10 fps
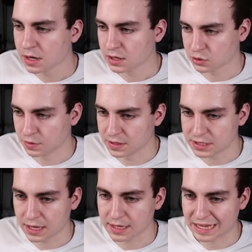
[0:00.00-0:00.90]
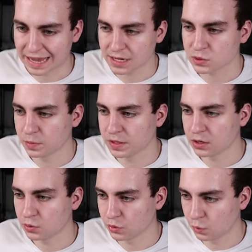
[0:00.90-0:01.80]
So in this case, x will be
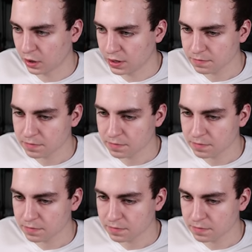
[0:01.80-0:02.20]
equal to 1